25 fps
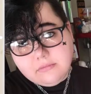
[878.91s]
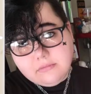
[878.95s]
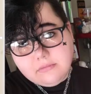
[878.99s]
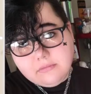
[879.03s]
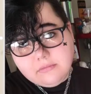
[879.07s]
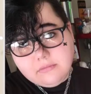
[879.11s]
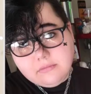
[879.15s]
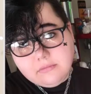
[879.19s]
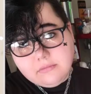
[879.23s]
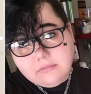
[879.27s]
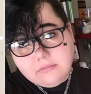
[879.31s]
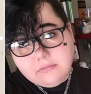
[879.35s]

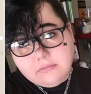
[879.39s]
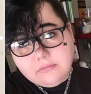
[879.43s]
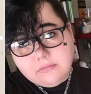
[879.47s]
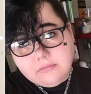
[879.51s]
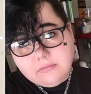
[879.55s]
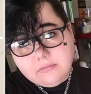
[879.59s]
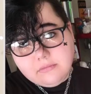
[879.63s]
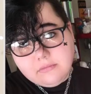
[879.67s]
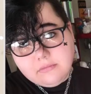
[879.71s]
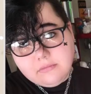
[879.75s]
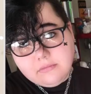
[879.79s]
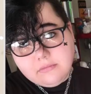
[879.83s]

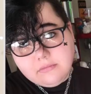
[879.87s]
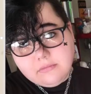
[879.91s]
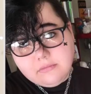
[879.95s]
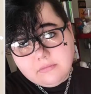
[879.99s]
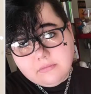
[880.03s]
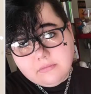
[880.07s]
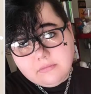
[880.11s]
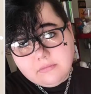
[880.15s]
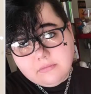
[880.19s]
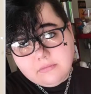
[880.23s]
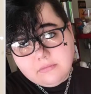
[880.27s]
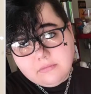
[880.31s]

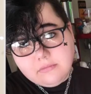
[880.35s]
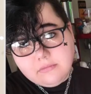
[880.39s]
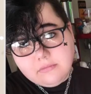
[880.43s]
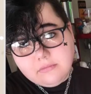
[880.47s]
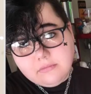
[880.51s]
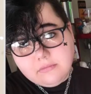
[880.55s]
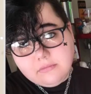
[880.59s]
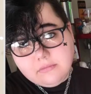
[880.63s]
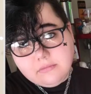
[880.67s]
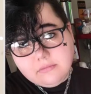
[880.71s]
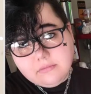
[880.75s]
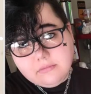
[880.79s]

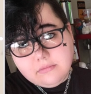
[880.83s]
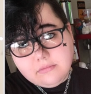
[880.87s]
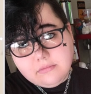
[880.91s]
The person shown says nothing.